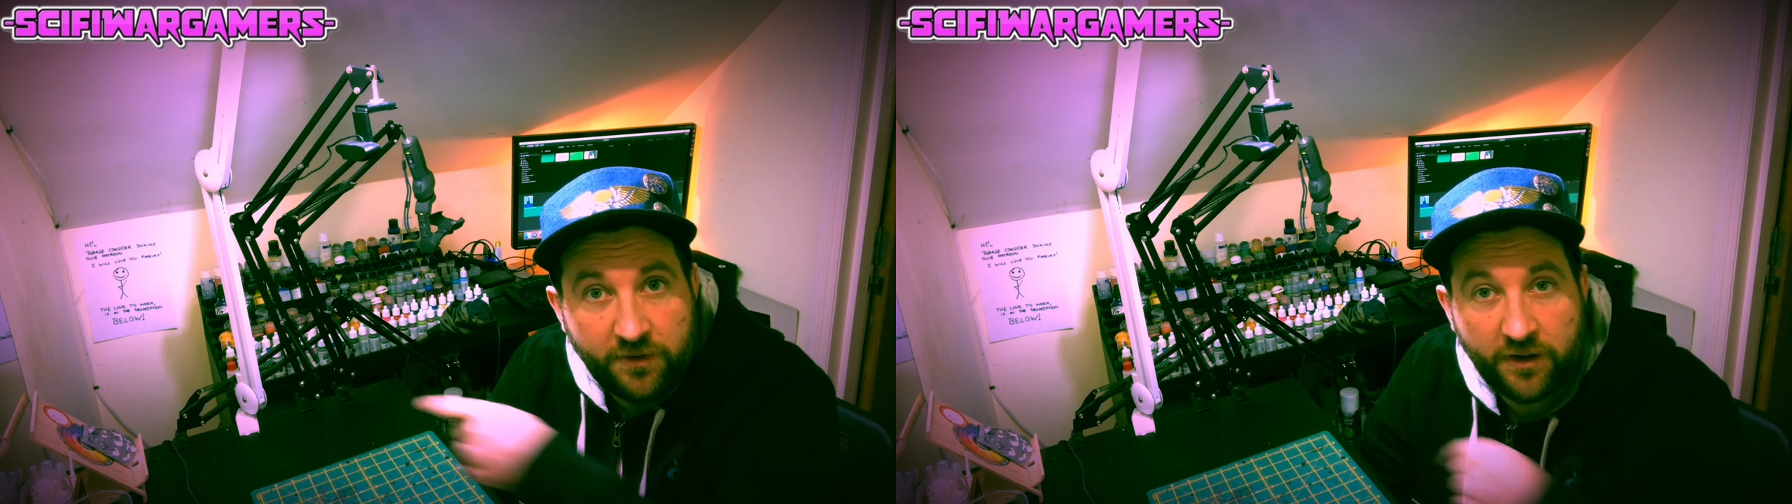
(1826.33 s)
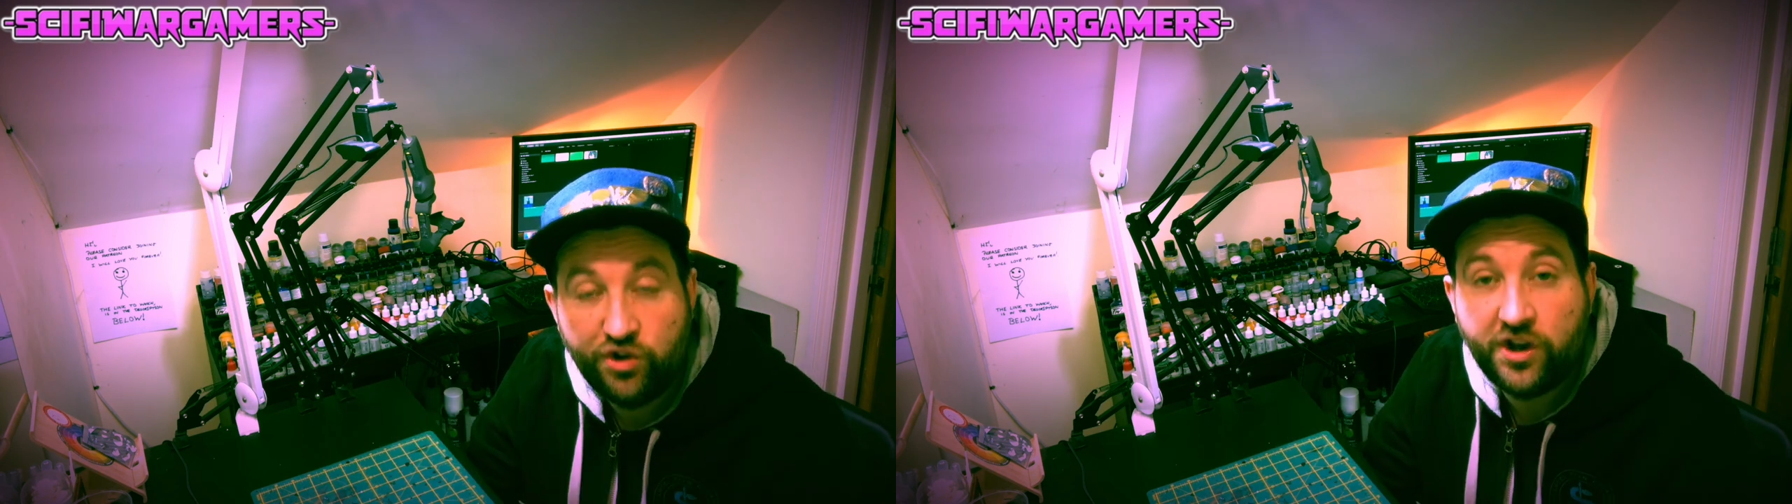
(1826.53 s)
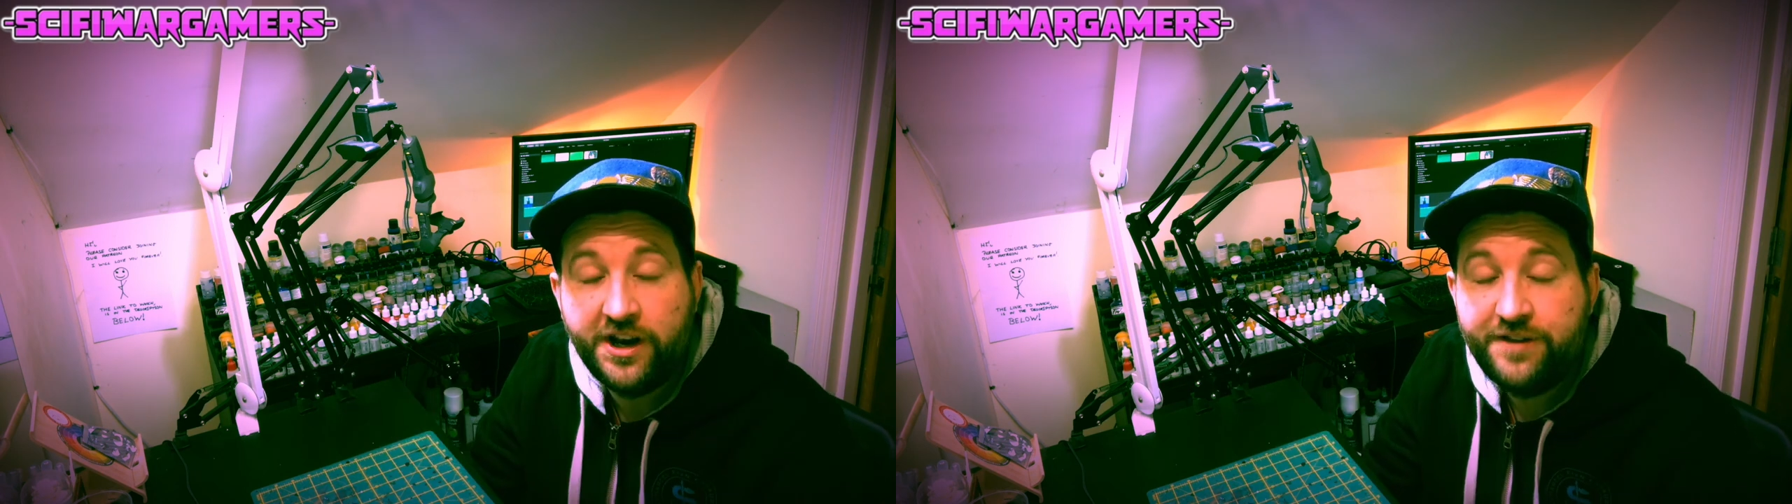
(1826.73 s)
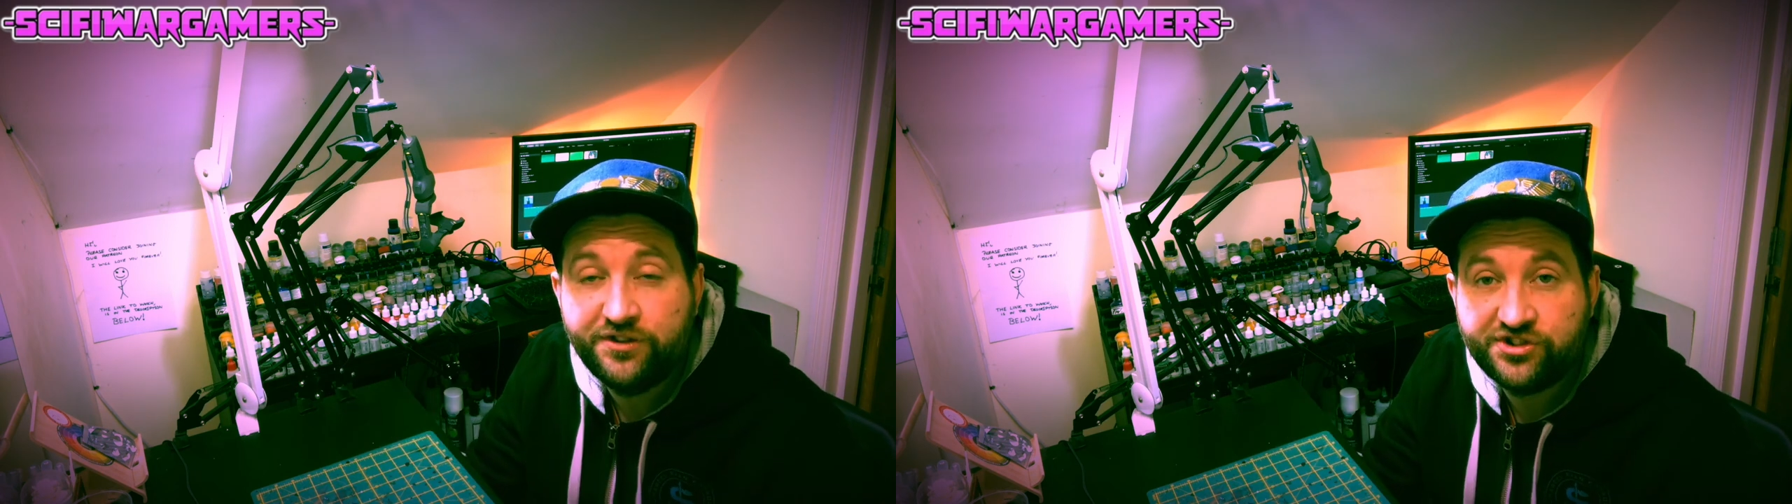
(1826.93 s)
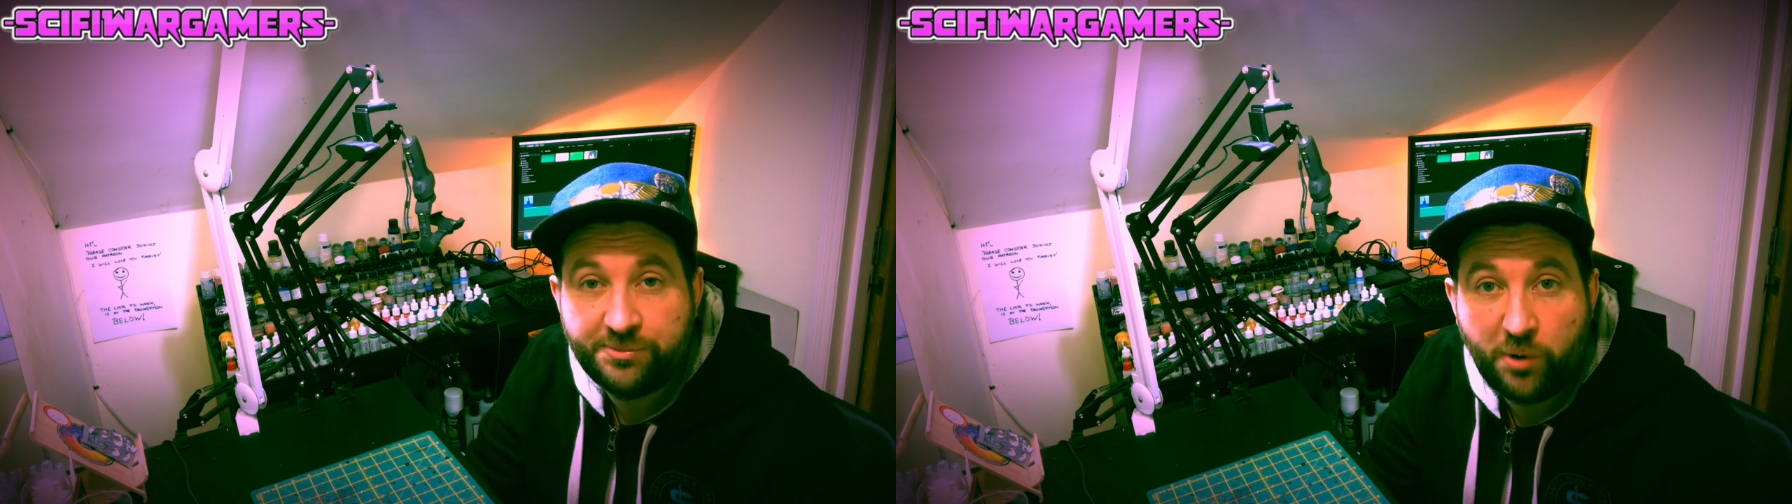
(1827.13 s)
You can
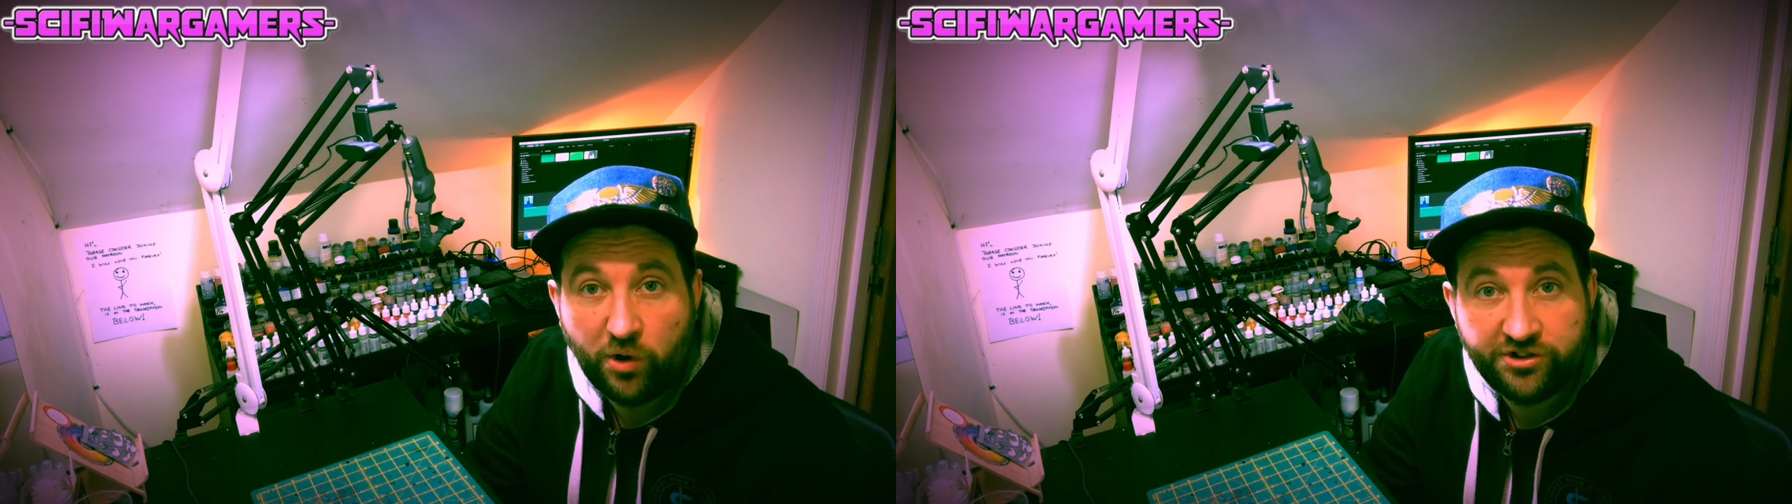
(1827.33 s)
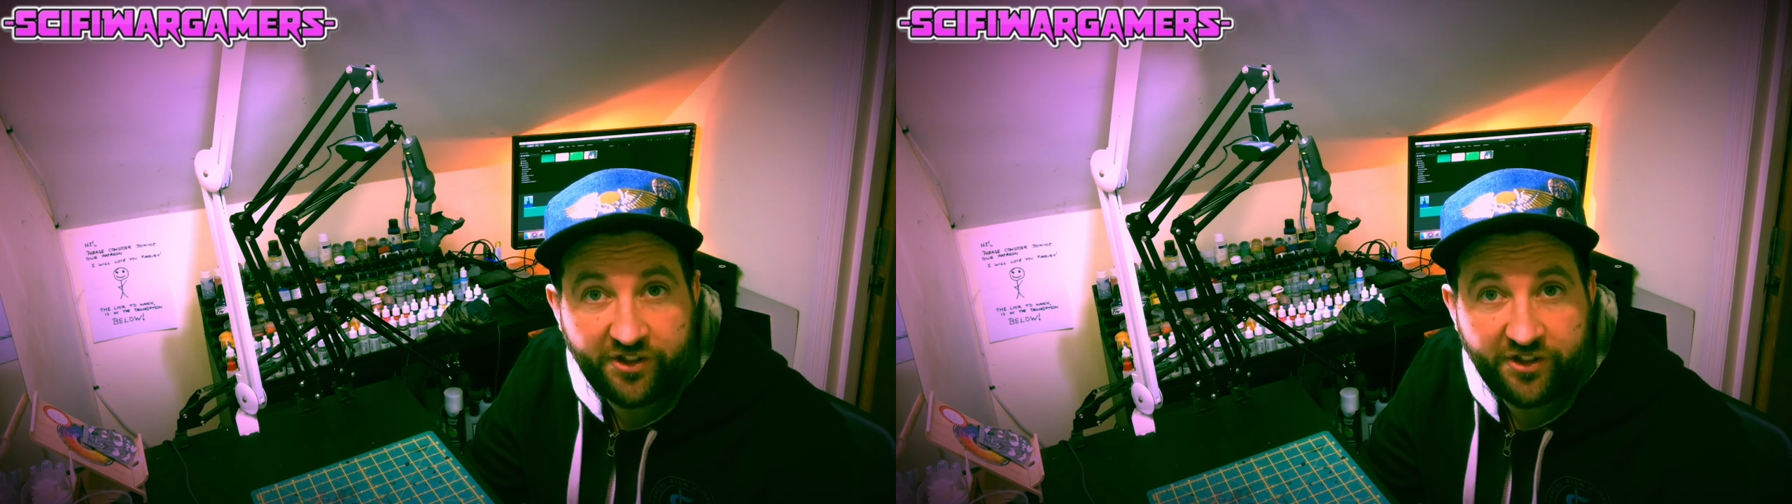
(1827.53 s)
even support